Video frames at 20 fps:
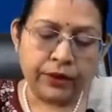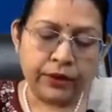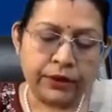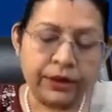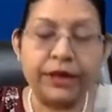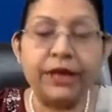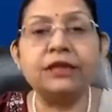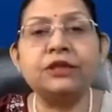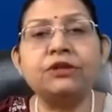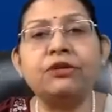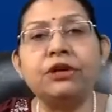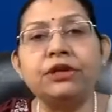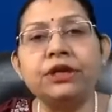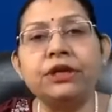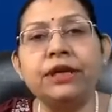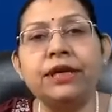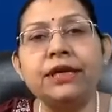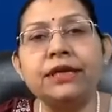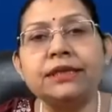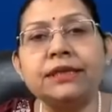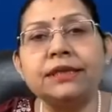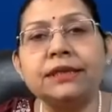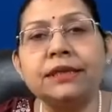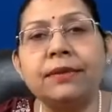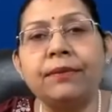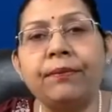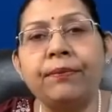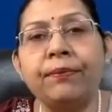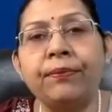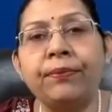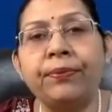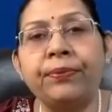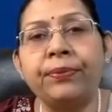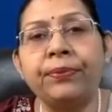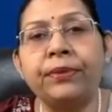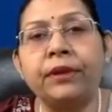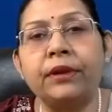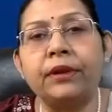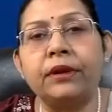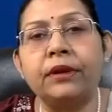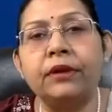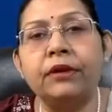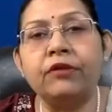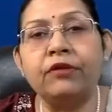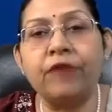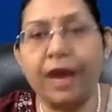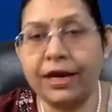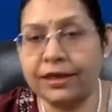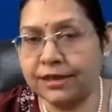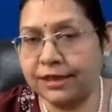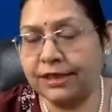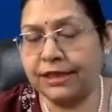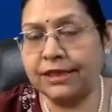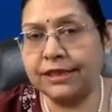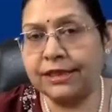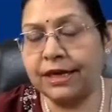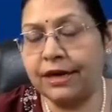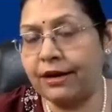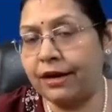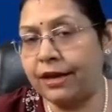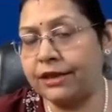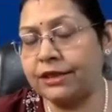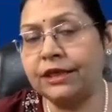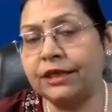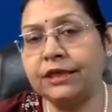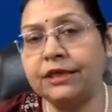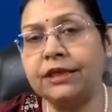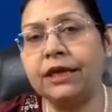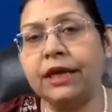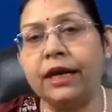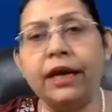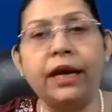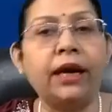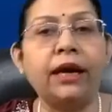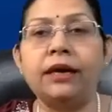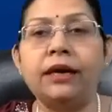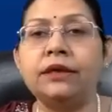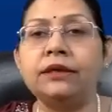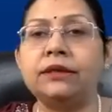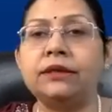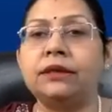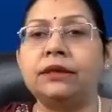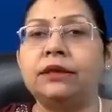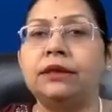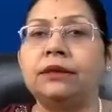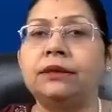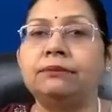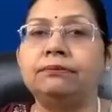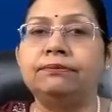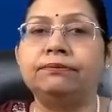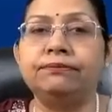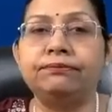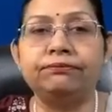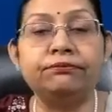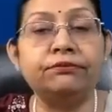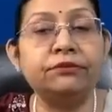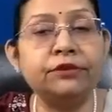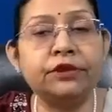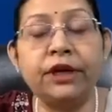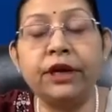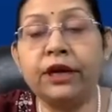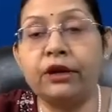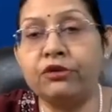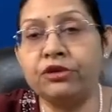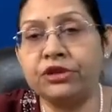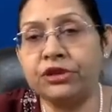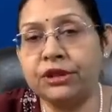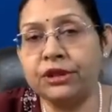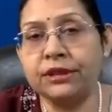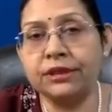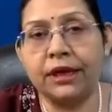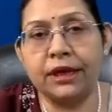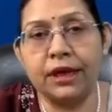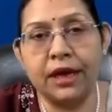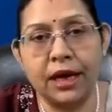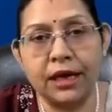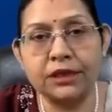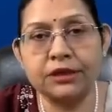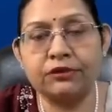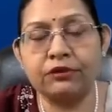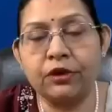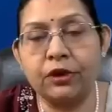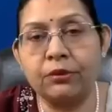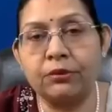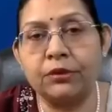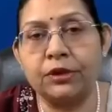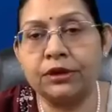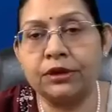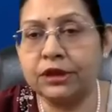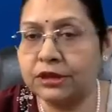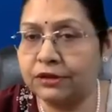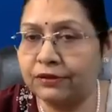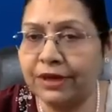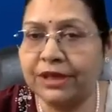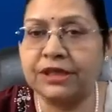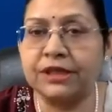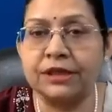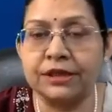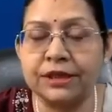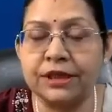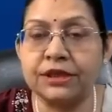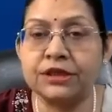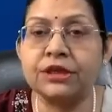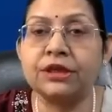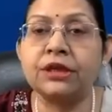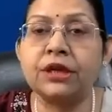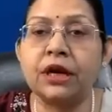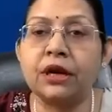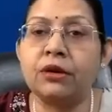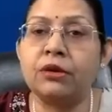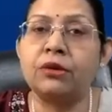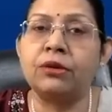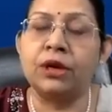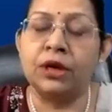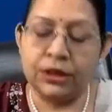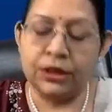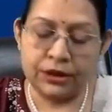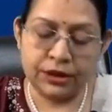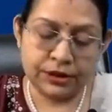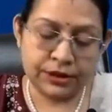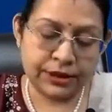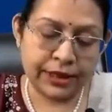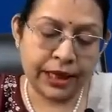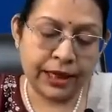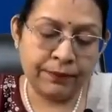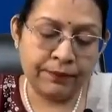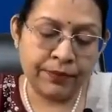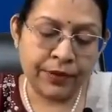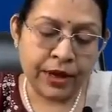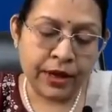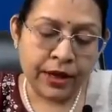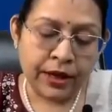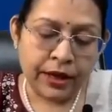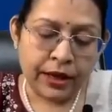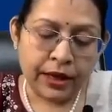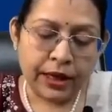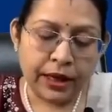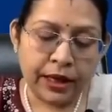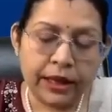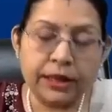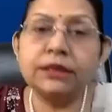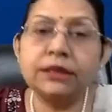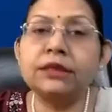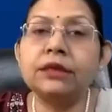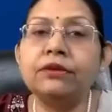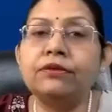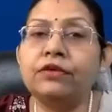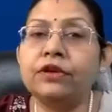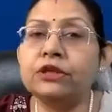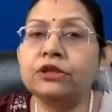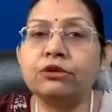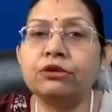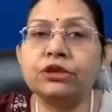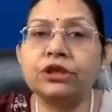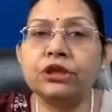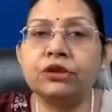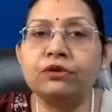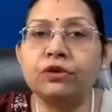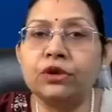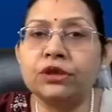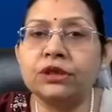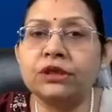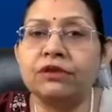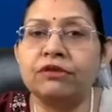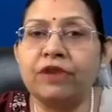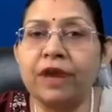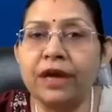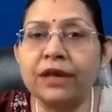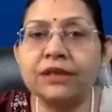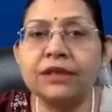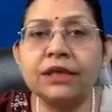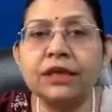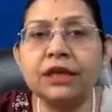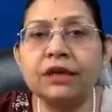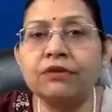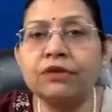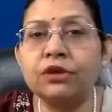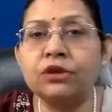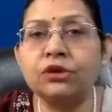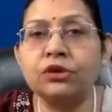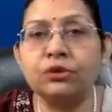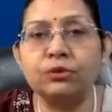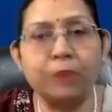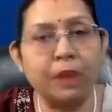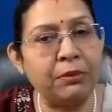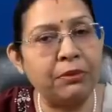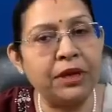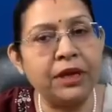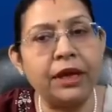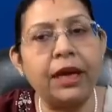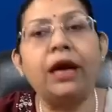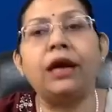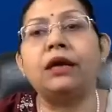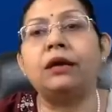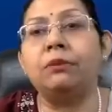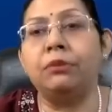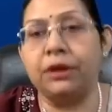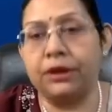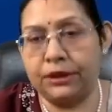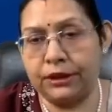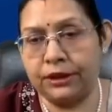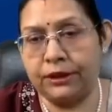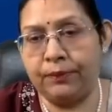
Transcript: The next question is vaccines related, and three questions are asked from this vaccine section now this time. And first question was the vaccine given to baby at birth,